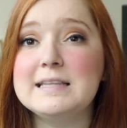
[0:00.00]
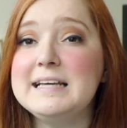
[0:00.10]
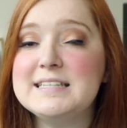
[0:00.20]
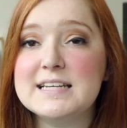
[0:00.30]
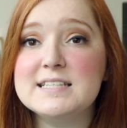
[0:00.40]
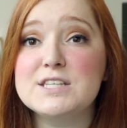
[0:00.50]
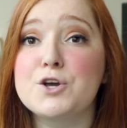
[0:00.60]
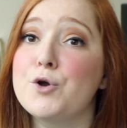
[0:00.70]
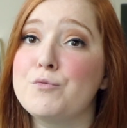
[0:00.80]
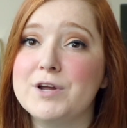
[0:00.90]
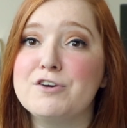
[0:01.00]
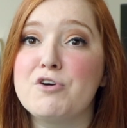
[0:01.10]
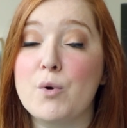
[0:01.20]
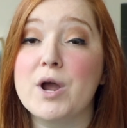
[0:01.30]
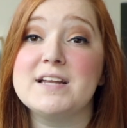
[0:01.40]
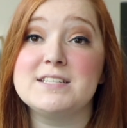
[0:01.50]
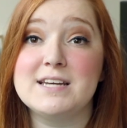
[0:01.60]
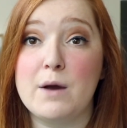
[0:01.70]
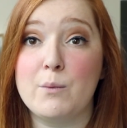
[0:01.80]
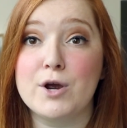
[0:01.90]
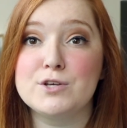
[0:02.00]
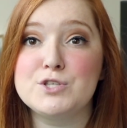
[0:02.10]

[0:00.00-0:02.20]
LinkedIn is a career-oriented network,